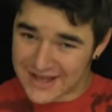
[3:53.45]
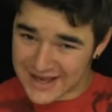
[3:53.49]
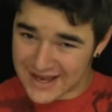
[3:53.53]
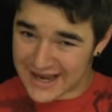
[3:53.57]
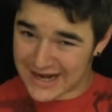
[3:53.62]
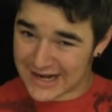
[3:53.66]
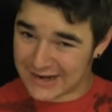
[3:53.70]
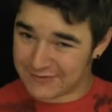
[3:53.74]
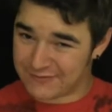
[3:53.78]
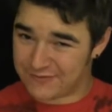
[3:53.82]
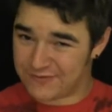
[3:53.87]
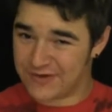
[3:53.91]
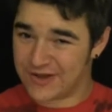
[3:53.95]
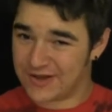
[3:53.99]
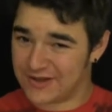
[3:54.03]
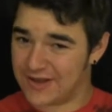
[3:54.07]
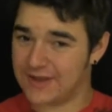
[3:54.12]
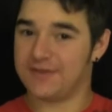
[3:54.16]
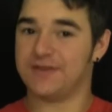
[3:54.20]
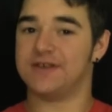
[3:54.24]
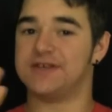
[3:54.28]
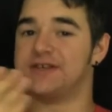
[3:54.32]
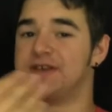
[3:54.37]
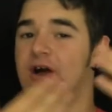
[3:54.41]
And I feel
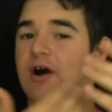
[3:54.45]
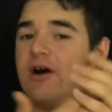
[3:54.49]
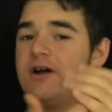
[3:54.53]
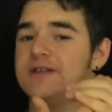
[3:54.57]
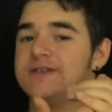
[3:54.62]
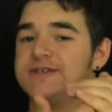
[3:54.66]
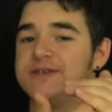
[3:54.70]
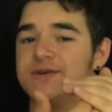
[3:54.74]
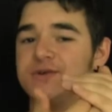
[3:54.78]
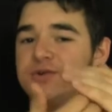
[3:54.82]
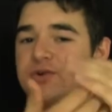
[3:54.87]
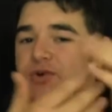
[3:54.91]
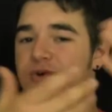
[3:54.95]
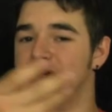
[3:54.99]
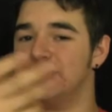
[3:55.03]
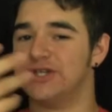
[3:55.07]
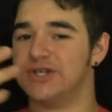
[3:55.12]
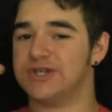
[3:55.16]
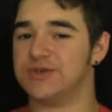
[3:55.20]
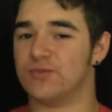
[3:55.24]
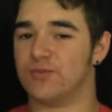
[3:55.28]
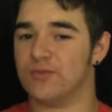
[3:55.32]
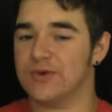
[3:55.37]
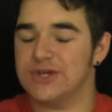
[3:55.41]
like this console could
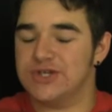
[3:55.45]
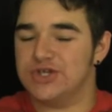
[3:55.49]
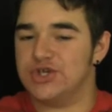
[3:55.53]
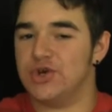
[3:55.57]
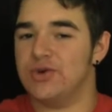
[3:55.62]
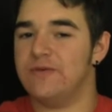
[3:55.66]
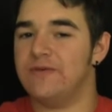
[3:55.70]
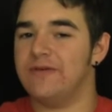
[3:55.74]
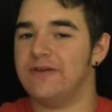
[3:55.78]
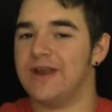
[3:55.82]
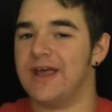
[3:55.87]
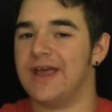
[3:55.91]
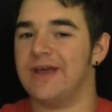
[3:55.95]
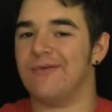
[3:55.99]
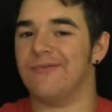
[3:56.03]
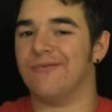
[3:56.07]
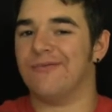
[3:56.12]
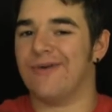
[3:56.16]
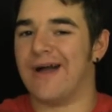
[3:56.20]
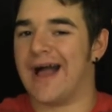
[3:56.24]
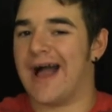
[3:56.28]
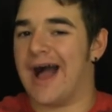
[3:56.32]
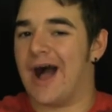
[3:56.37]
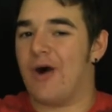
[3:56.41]
just
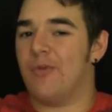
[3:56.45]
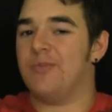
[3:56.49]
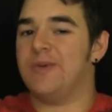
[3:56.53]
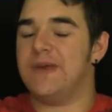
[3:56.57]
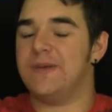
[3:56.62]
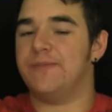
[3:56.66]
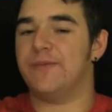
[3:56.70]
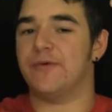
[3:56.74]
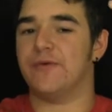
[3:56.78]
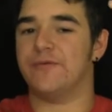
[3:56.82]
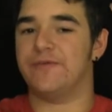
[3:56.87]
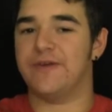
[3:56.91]
rejuvenate how people